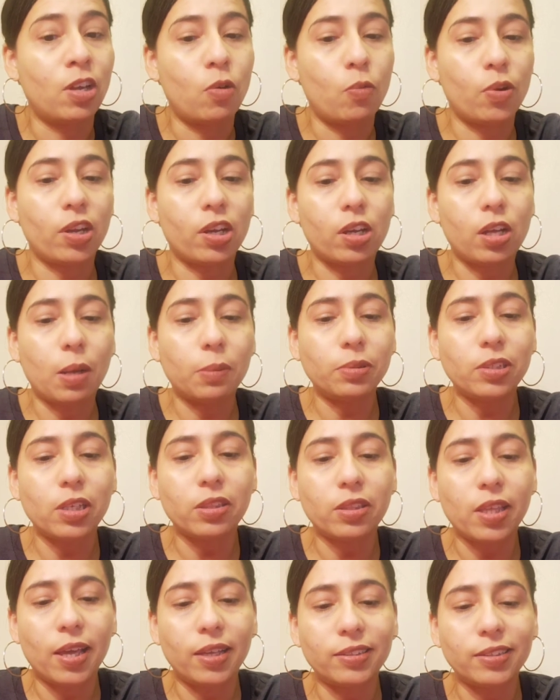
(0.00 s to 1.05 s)
when it comes to
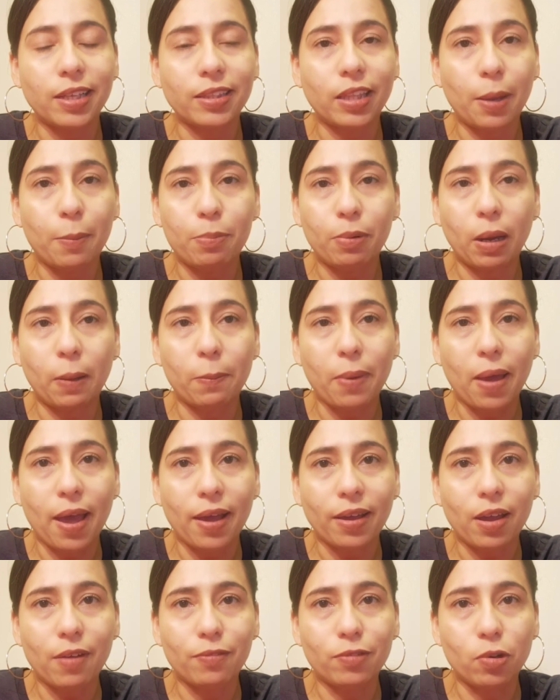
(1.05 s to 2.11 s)
things that they bring
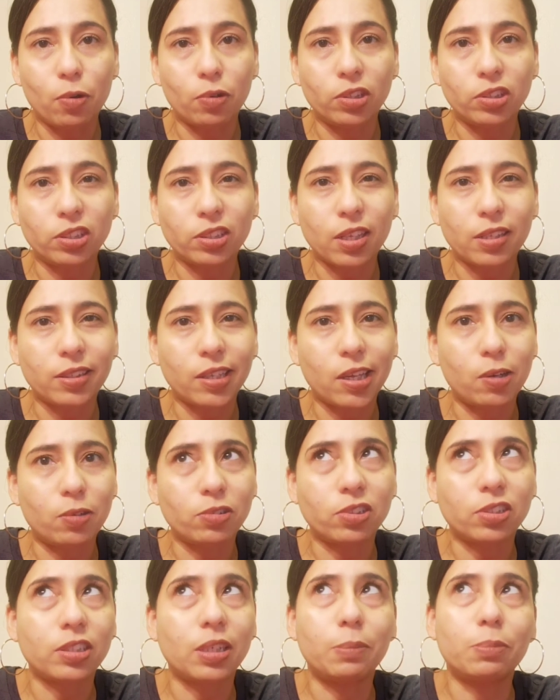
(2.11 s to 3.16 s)
back, I've noticed that they
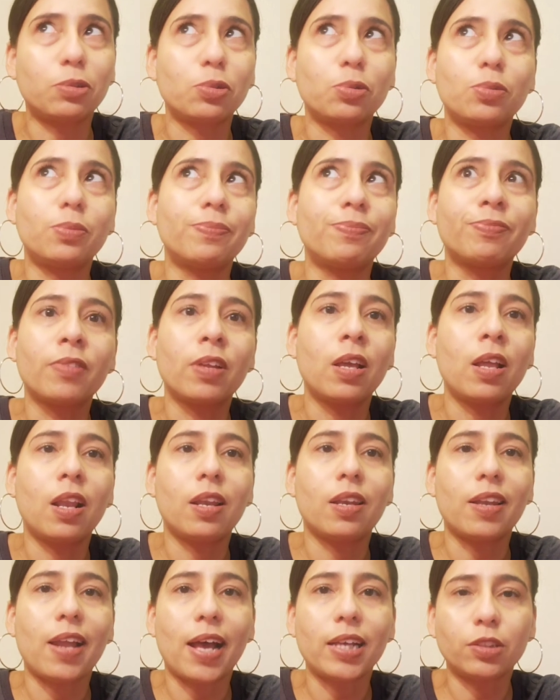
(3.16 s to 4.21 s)
don't seem to
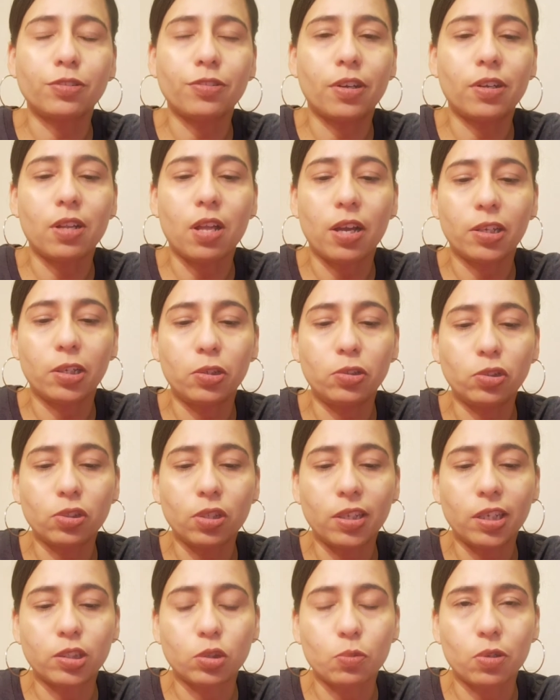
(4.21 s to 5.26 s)
last very long.
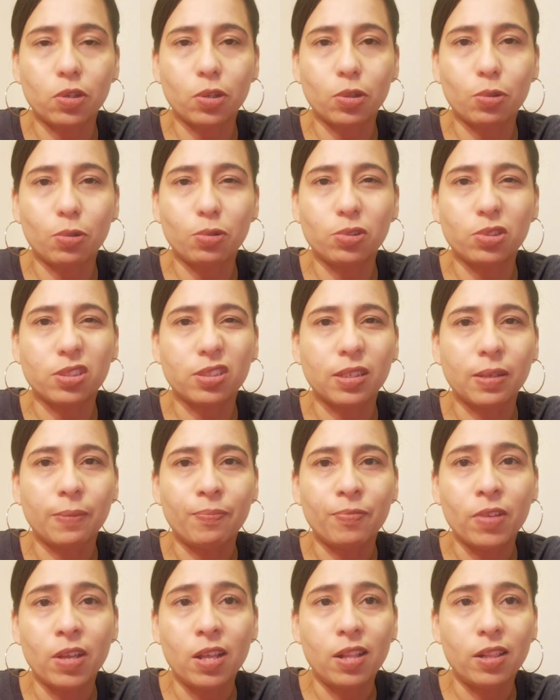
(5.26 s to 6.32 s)
Usually it's one of those
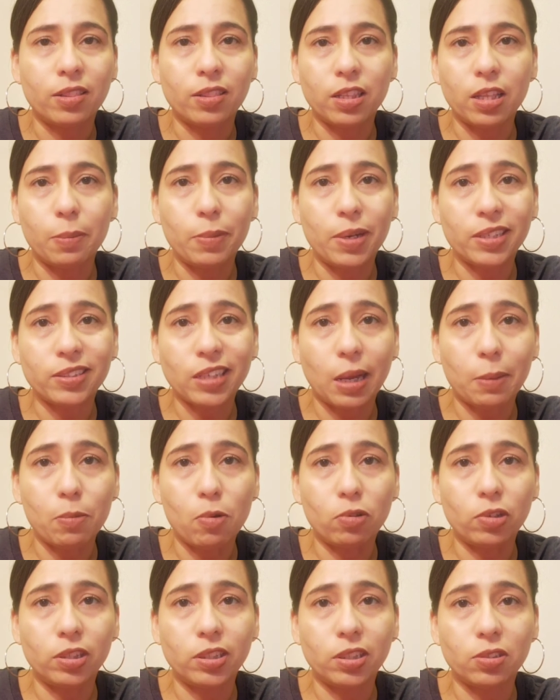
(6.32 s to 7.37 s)
limited time
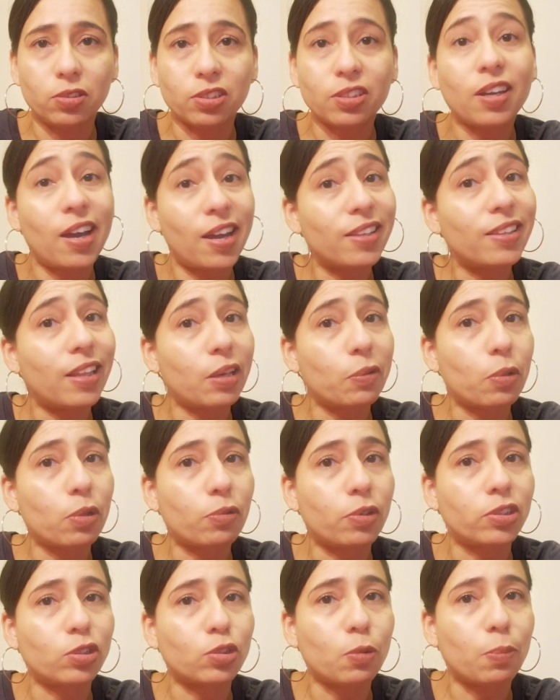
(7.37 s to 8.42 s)
only deals, kind of like
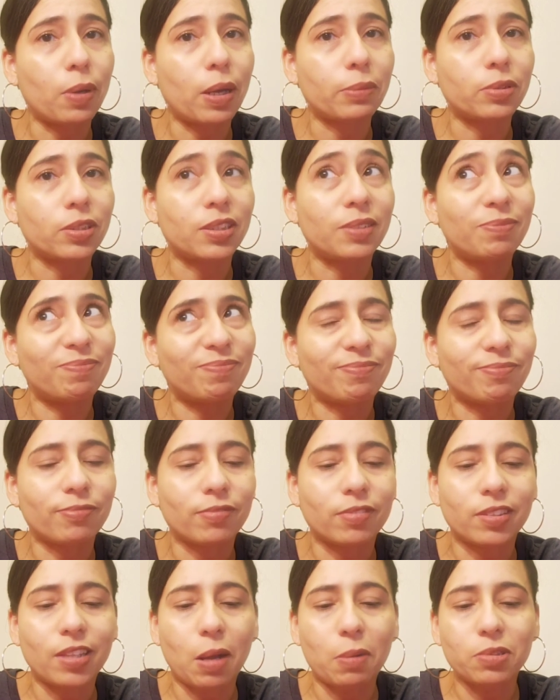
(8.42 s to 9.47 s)
with Crystal Pepsi.
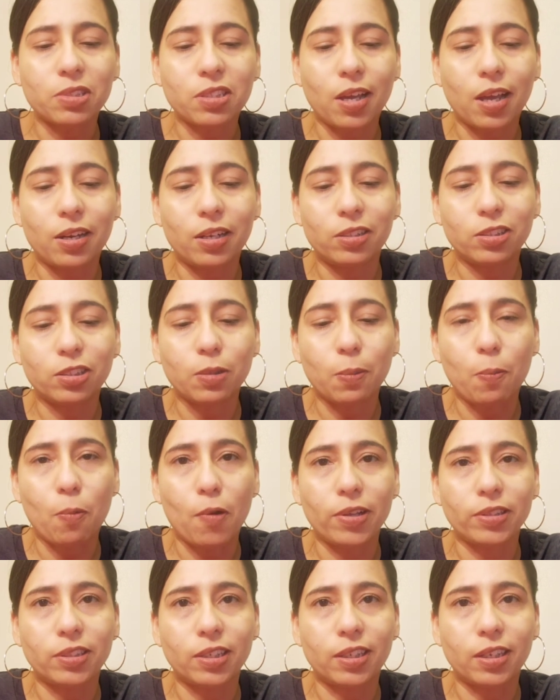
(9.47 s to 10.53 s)
That was kind of
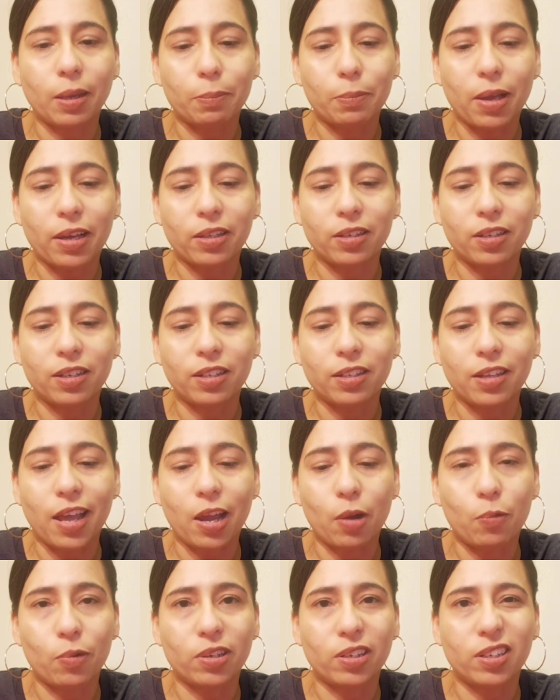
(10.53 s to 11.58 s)
disappointing, I'm not gonna
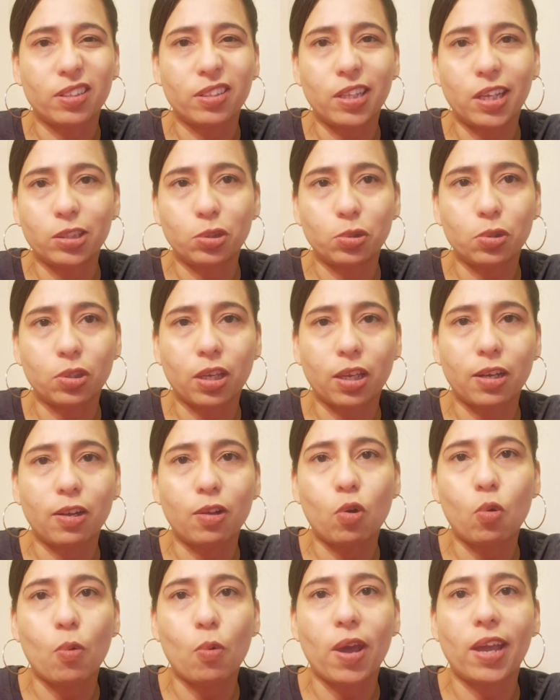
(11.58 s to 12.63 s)
lie, when they took it
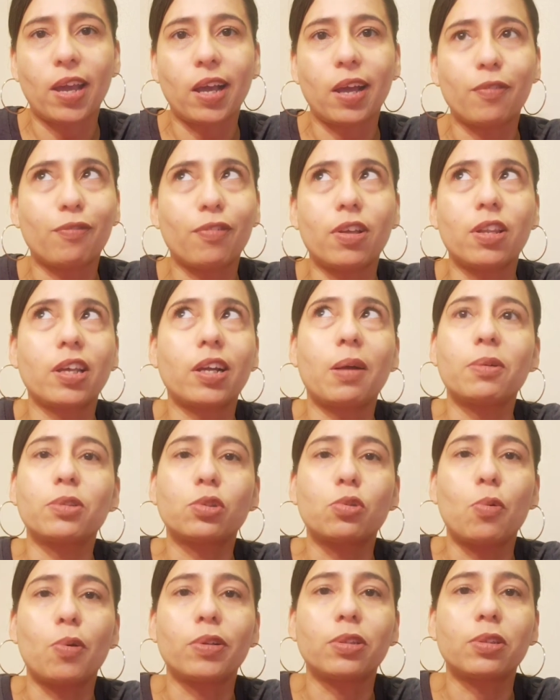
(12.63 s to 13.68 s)
away. I felt like I was
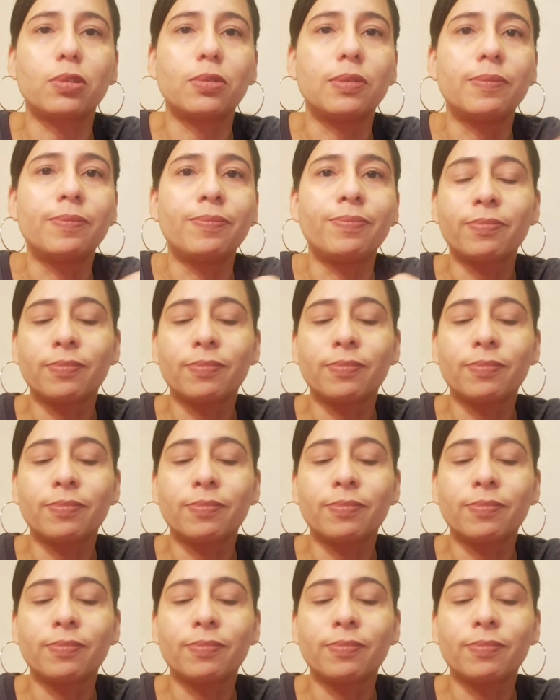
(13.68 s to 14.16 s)
going through